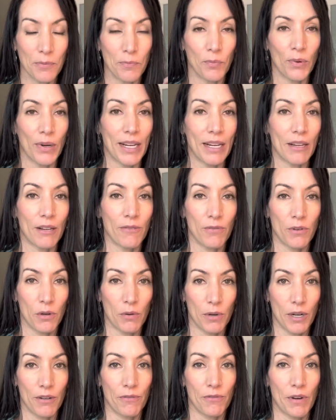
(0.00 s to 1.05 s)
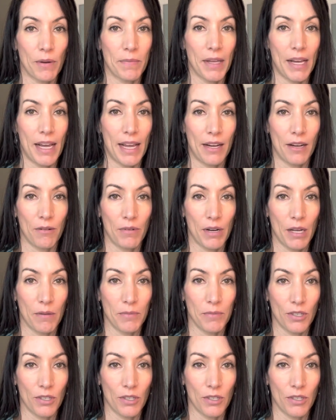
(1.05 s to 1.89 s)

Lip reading: bringing forward from the higher realms.